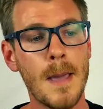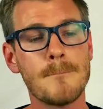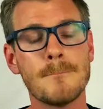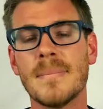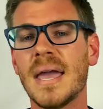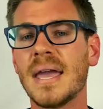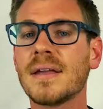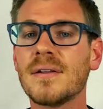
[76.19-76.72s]

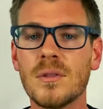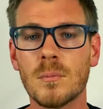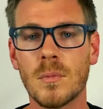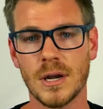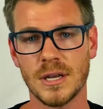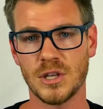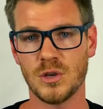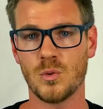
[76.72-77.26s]
making the
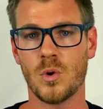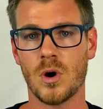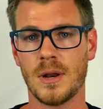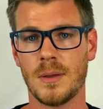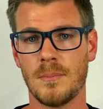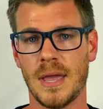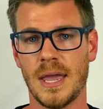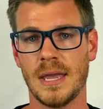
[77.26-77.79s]
money you want
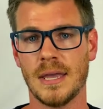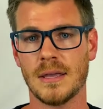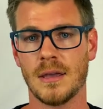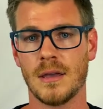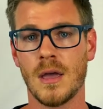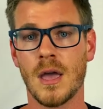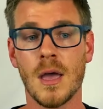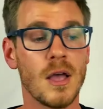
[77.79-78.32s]
to make,